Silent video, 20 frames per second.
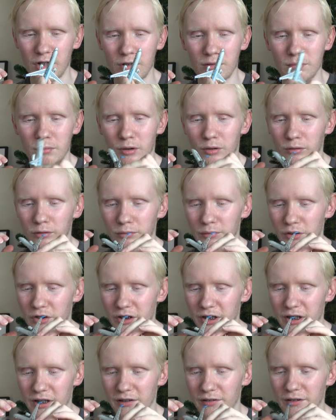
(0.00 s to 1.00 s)
new mold, which
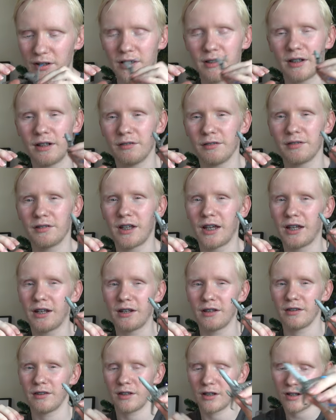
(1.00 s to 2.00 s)
I can say is
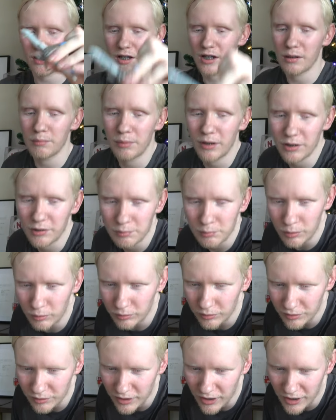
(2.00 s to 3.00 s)
outstanding. Their Airbus
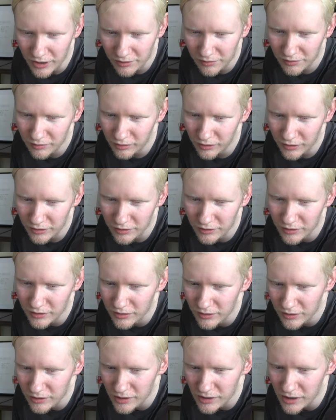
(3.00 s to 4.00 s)
mold is excellent.
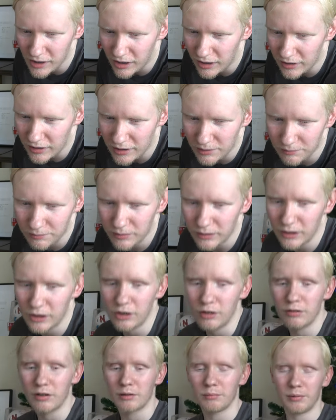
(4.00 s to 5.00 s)
I have really
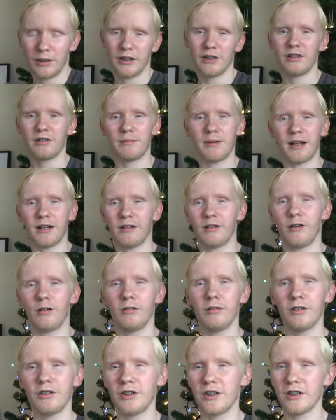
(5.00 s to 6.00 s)
no complaints about.
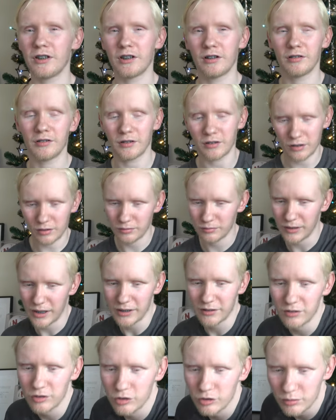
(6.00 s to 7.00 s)
All the details are
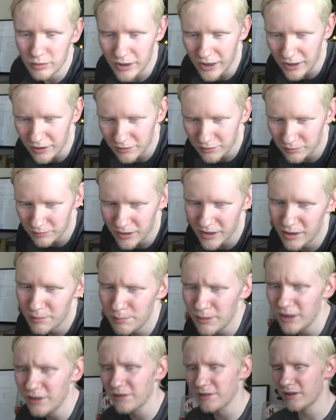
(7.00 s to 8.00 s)
correct to an actual
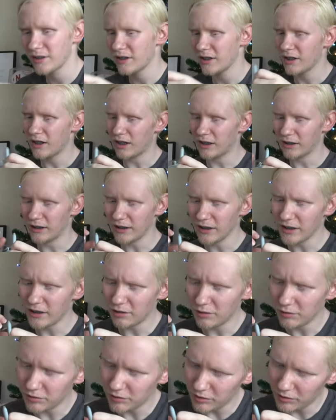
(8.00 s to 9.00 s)
Airbus. I like
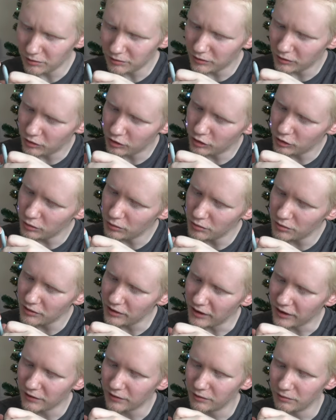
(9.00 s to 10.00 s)
how it shows the two
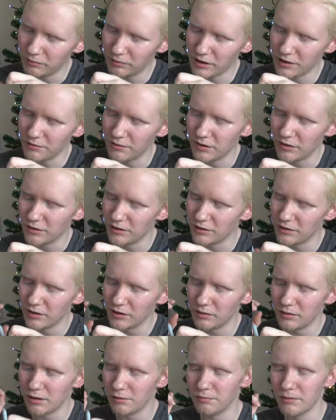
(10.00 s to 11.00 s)
section wing roots.
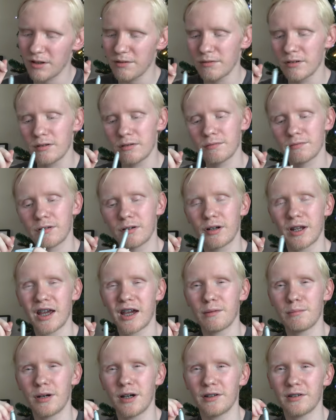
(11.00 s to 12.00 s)
So a wing root for an
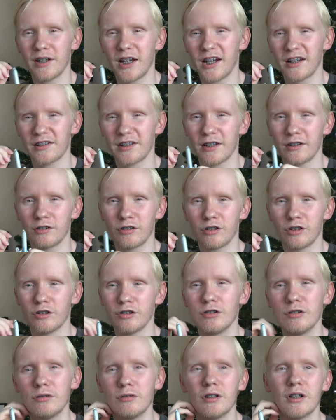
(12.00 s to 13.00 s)
Airbus actually has
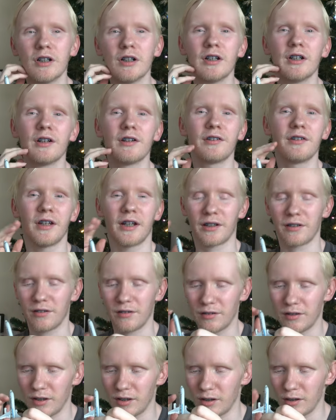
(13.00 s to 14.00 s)
two
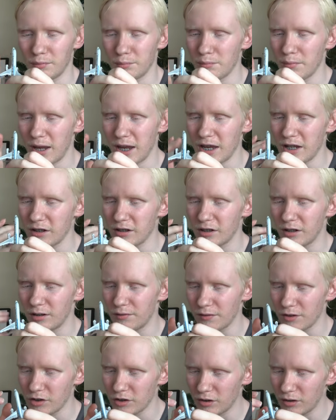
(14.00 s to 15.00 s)
sections. There's the main
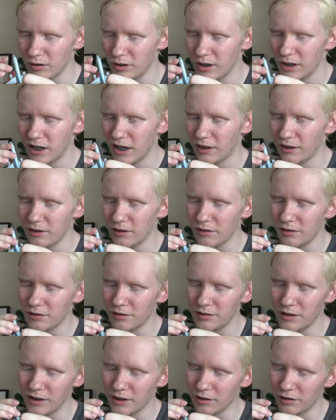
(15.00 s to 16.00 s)
curvature, and then there's a
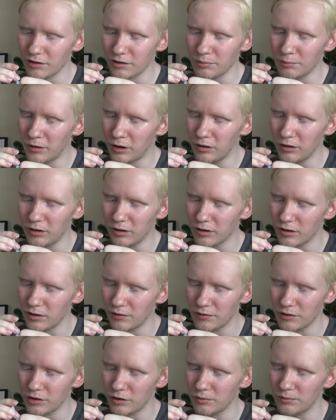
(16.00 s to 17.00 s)
second smaller
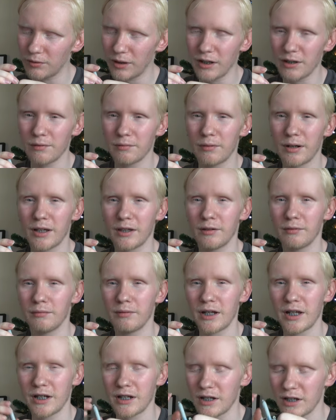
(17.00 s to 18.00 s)
curvature right where the
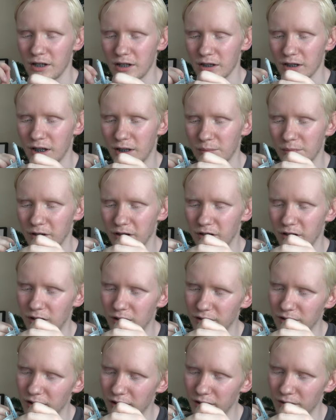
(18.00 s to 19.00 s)
wing comes in
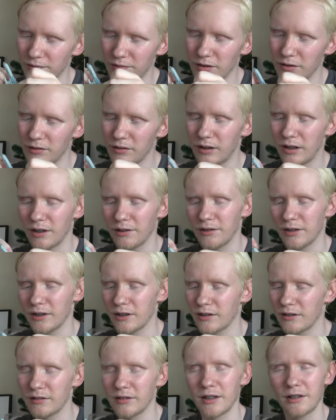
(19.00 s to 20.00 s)
contact the fuselage
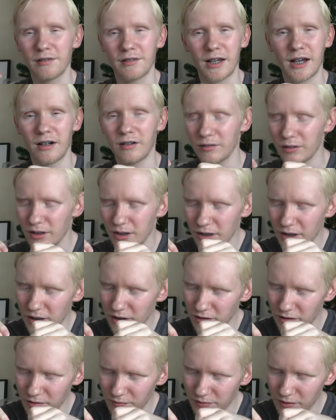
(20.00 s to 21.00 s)
that extends out
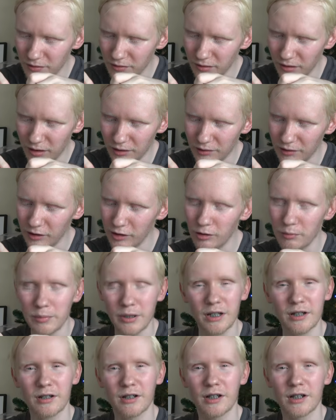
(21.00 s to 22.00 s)
into the fuselage a little
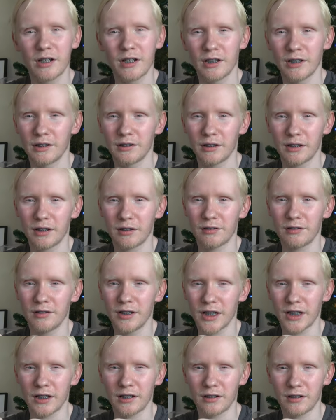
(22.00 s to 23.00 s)
bit. There's like a
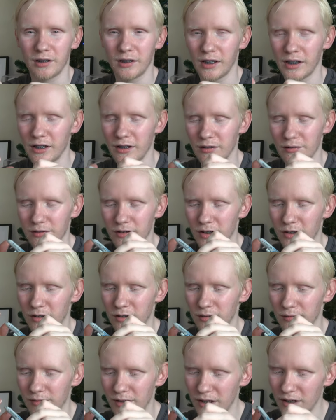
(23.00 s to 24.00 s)
second layer of
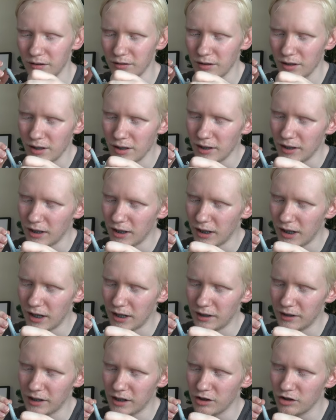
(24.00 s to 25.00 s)
curve there,
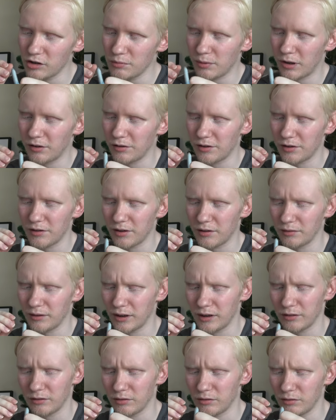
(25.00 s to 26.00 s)
and NG Models have shown
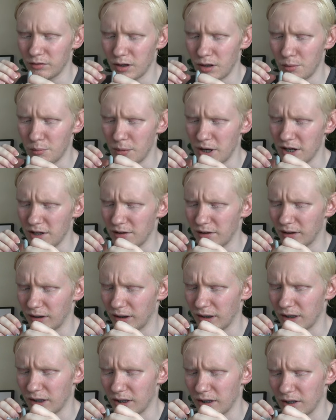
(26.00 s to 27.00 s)
that
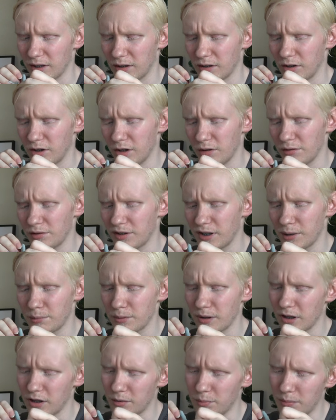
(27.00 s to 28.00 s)
amazingly. The nose
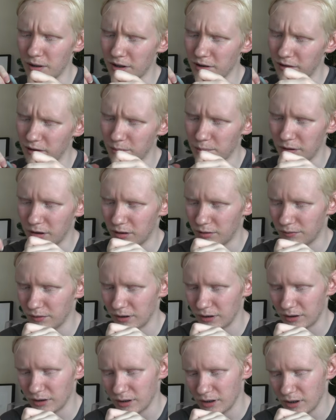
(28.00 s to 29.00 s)
shape is basically
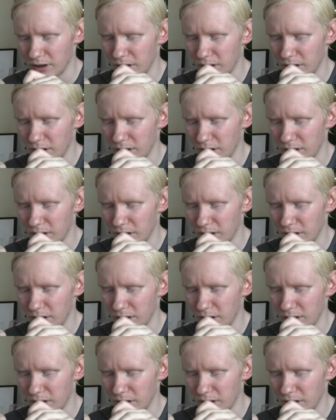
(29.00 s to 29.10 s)
perfect.